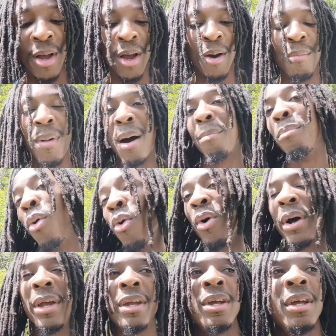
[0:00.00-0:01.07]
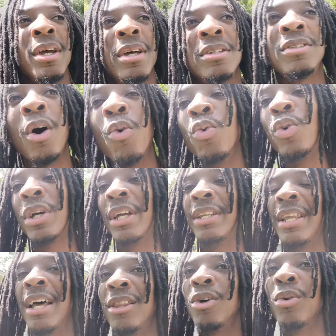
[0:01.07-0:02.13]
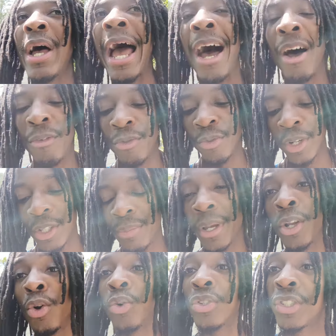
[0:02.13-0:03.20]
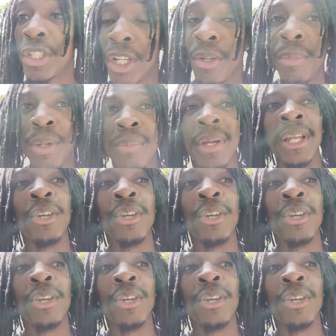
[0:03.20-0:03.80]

my boy Saul Canelo Alvarez, man. Old Cinnamon, man. That's